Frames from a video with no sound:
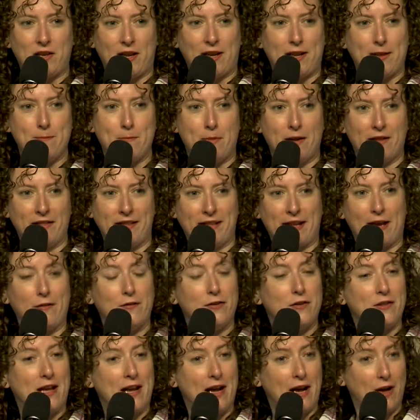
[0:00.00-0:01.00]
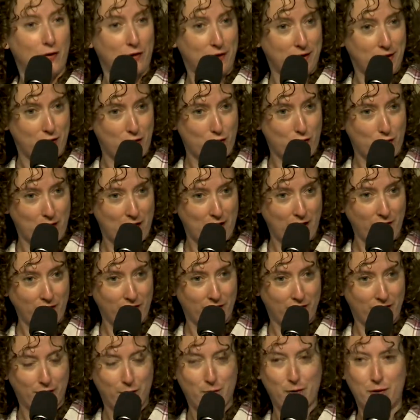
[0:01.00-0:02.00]
just months after the housing
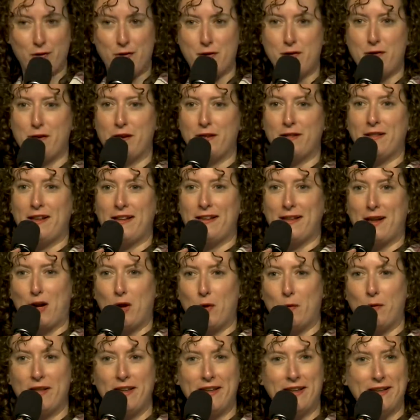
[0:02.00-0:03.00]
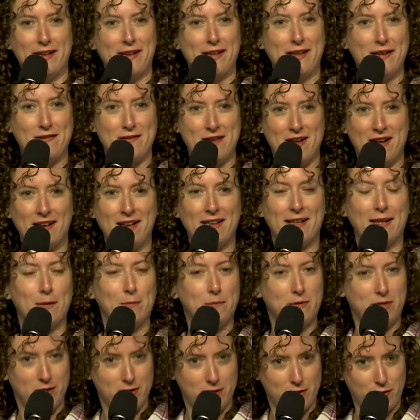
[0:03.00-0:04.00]
crash, whether you think that's a coincidence or not is
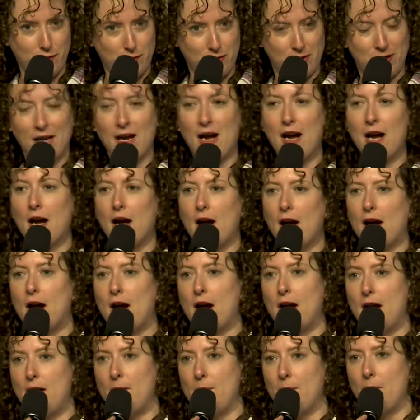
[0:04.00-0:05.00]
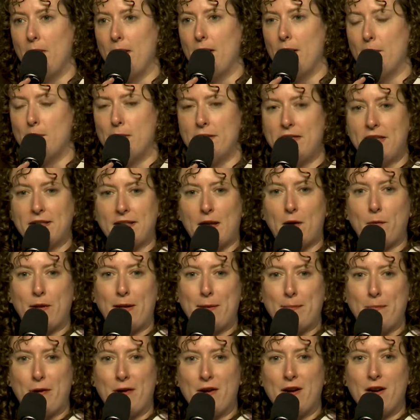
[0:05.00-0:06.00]
up to you, But that
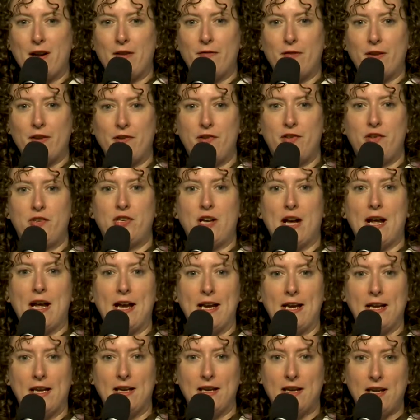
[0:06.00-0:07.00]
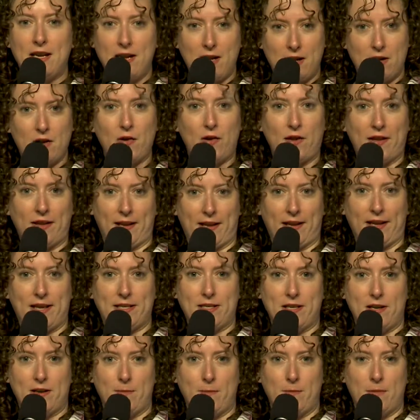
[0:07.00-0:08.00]
was part of a giant
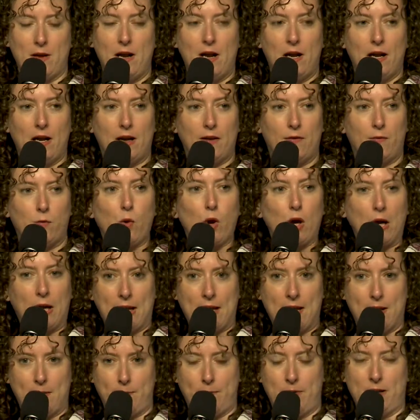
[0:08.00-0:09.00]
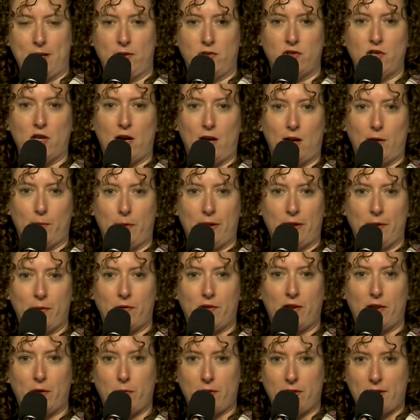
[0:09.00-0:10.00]
ecosystem of work camping jobs,
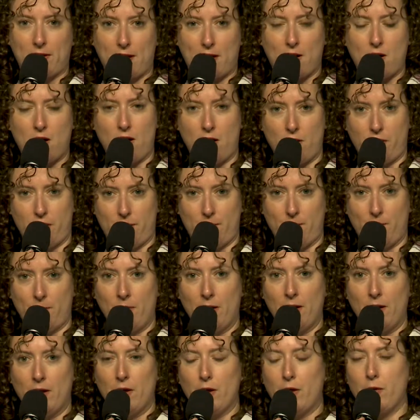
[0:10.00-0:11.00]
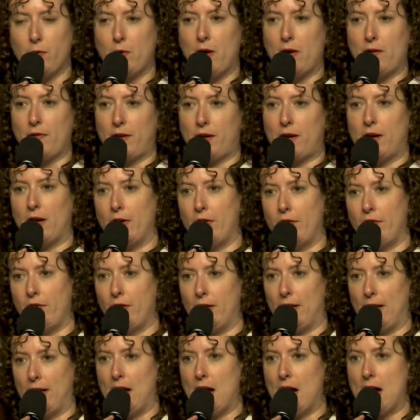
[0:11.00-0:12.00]
which is what they call them, throughout the
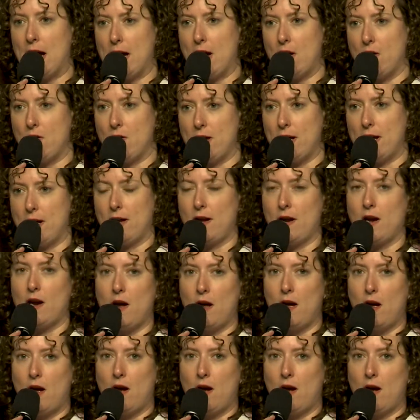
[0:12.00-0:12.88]
country, hiring